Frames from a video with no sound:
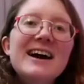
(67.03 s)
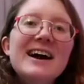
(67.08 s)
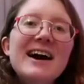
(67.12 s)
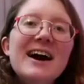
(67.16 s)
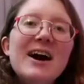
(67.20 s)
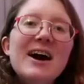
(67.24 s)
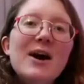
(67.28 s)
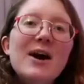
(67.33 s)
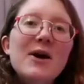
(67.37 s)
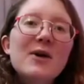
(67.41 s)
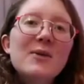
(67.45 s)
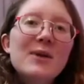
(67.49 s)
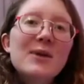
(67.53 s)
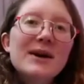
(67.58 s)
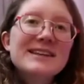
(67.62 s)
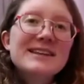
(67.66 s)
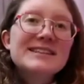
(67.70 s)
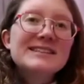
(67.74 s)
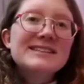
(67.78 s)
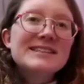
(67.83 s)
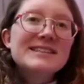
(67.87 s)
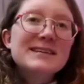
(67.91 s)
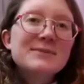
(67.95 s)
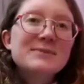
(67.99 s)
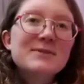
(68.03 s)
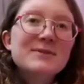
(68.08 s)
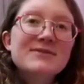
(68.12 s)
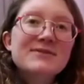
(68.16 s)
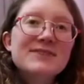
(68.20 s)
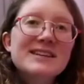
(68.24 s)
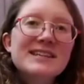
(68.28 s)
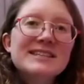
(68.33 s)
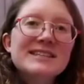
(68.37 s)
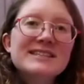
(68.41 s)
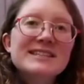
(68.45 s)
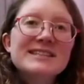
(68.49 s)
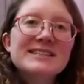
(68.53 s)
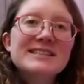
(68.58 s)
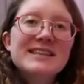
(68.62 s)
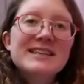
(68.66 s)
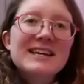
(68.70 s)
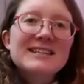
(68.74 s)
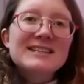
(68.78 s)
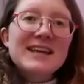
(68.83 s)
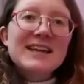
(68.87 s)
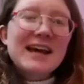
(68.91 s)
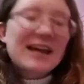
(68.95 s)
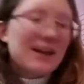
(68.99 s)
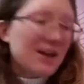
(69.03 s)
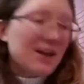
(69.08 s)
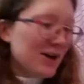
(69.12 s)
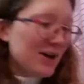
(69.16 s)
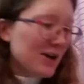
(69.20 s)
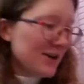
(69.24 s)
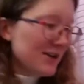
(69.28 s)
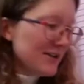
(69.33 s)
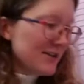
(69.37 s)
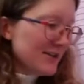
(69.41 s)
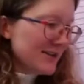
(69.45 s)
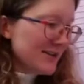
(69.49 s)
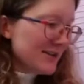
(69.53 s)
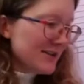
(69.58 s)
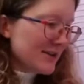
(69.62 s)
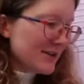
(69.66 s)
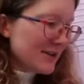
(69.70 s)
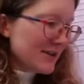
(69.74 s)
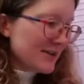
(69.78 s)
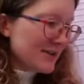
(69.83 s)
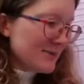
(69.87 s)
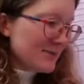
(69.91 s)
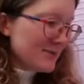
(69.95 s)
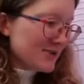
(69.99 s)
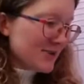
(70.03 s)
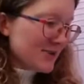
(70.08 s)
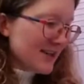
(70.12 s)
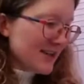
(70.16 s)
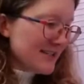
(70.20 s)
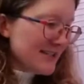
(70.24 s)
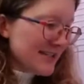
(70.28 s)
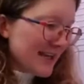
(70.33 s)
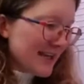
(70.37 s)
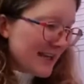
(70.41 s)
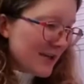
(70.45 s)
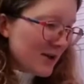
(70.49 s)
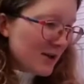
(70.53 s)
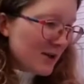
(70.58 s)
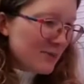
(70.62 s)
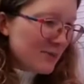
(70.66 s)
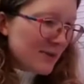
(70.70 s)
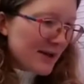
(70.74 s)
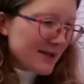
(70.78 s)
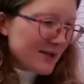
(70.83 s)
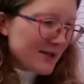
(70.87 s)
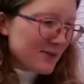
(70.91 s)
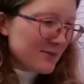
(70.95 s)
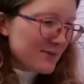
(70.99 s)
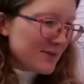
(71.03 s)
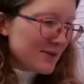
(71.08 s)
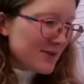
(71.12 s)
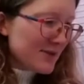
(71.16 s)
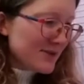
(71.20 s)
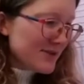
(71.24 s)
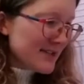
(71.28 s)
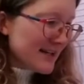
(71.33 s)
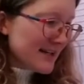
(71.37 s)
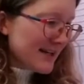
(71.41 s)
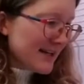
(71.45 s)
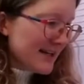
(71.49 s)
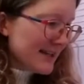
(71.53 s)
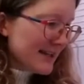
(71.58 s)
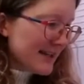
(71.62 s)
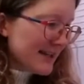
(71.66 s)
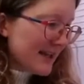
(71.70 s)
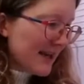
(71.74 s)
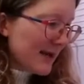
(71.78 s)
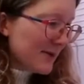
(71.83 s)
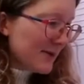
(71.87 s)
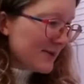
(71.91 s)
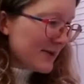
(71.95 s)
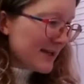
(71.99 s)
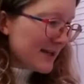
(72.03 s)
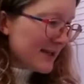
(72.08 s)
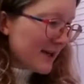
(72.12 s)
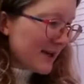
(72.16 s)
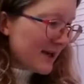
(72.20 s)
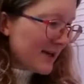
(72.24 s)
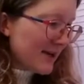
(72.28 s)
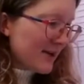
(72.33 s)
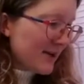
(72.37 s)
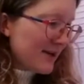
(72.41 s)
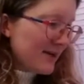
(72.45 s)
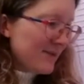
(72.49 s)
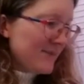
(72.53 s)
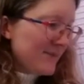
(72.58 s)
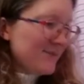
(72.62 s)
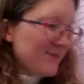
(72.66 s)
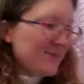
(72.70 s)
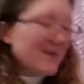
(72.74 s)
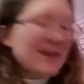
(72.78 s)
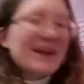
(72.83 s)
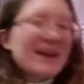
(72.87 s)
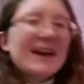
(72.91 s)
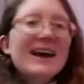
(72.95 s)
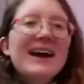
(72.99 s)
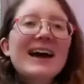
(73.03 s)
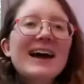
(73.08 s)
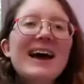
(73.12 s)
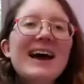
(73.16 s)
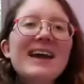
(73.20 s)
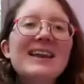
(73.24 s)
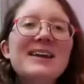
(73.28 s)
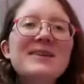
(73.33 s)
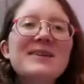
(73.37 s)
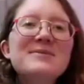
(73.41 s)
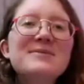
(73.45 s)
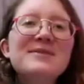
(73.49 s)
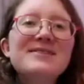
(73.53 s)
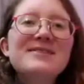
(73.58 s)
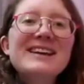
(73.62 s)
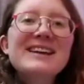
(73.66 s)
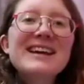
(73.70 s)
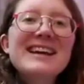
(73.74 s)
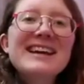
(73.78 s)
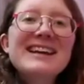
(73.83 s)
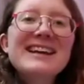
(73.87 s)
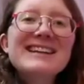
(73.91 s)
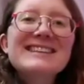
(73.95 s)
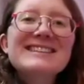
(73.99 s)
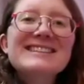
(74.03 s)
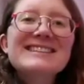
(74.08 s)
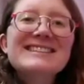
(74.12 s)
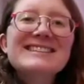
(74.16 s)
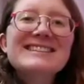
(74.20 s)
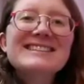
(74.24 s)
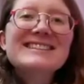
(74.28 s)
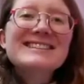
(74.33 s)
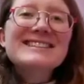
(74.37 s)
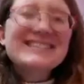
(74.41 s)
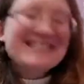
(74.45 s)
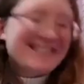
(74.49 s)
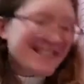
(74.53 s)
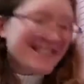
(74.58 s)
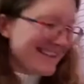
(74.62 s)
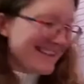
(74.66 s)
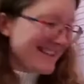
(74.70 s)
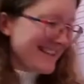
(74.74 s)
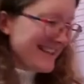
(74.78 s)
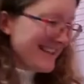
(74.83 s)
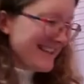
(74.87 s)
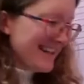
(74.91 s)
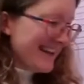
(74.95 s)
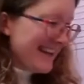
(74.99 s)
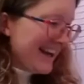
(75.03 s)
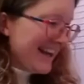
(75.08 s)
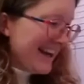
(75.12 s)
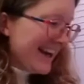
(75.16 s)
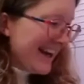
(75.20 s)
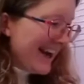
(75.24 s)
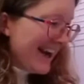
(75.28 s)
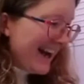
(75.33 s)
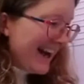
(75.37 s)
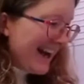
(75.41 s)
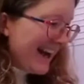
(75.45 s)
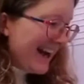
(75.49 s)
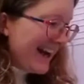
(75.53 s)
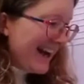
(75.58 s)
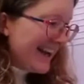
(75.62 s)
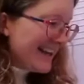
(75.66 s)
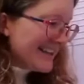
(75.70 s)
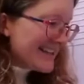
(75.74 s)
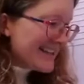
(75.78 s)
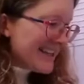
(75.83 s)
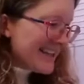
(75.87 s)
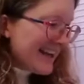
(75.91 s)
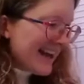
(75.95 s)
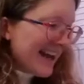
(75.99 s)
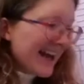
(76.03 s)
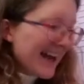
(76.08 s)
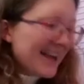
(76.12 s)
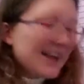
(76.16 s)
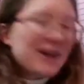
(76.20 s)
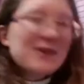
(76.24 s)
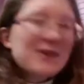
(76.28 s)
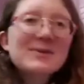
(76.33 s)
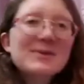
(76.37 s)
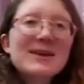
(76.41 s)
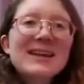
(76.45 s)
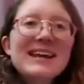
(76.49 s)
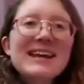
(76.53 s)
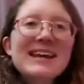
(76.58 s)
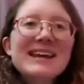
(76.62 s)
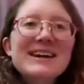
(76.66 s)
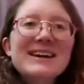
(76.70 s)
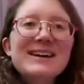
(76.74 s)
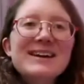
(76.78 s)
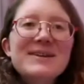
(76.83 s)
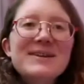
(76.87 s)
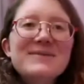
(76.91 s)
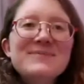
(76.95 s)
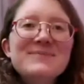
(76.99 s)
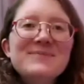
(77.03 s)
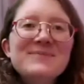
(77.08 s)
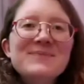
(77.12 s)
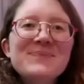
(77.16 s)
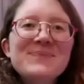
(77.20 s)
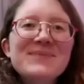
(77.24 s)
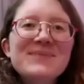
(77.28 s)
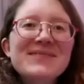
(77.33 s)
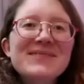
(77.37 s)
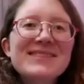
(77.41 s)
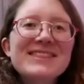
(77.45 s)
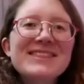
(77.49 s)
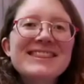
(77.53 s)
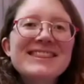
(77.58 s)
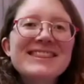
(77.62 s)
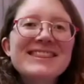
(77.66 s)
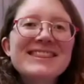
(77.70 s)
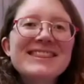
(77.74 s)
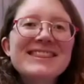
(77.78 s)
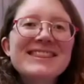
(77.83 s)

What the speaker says: Oh, I can see Marisa said hello. I'm trying to get it on my computer. There we go. Hello, Maurice. And hello, William.